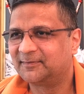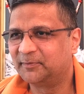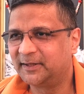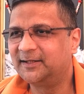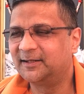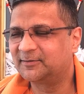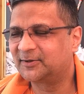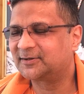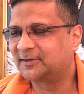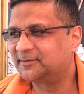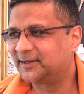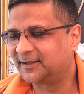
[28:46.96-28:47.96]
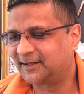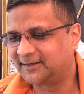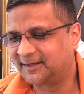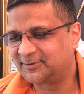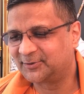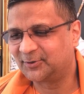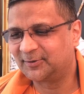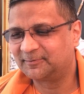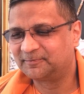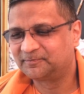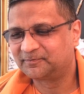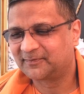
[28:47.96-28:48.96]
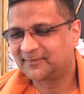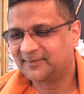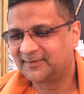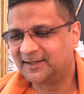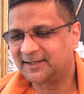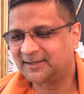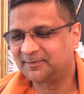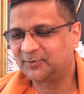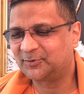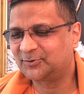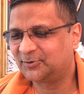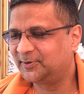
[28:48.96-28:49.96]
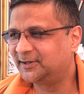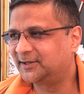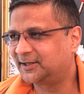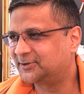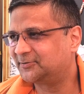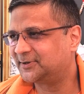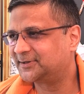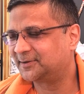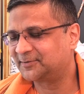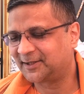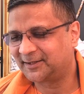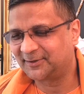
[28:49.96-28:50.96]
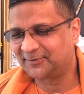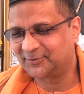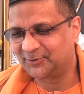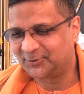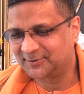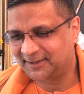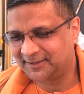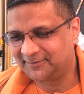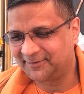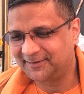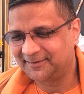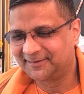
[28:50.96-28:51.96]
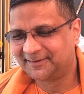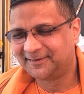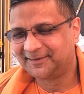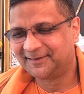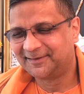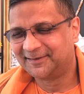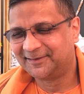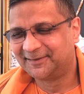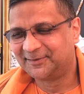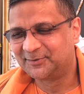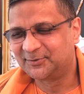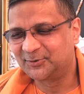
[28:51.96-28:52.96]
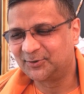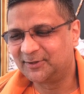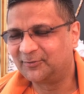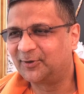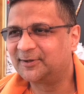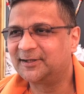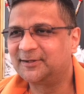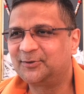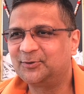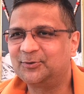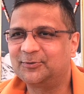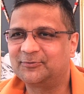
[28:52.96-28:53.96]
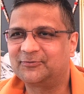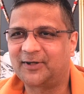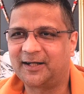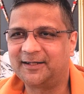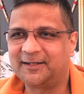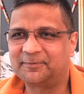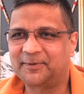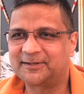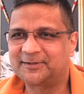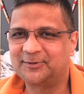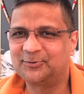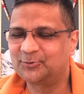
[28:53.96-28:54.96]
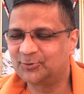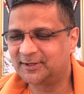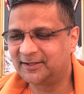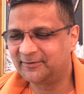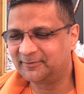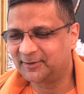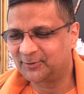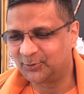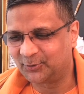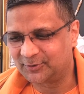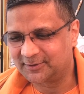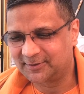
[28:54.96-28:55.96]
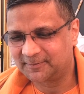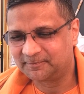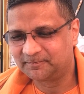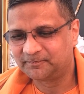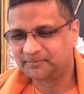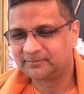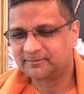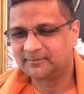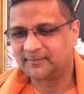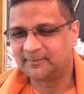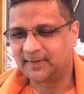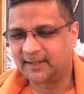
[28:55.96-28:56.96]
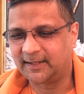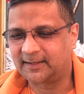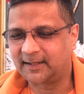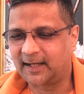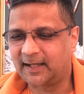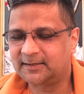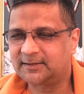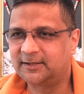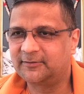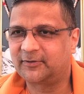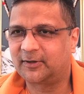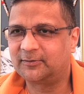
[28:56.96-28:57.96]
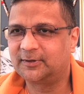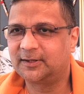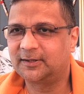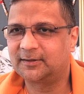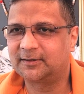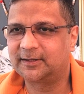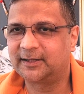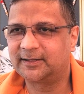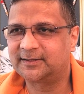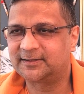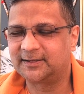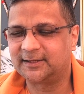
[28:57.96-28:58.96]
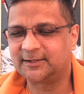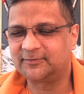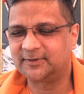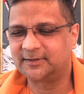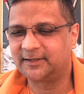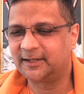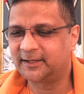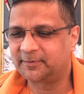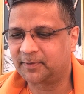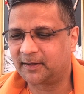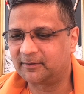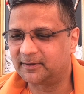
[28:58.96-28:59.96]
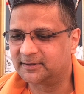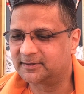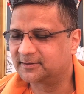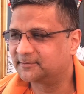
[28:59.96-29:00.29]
Mediums or something like that. So they are supposed to be in touch with some kind of ghost. Anyway, so he wanted to find a person who would give him a ghost. And at last he found a great sage with great powers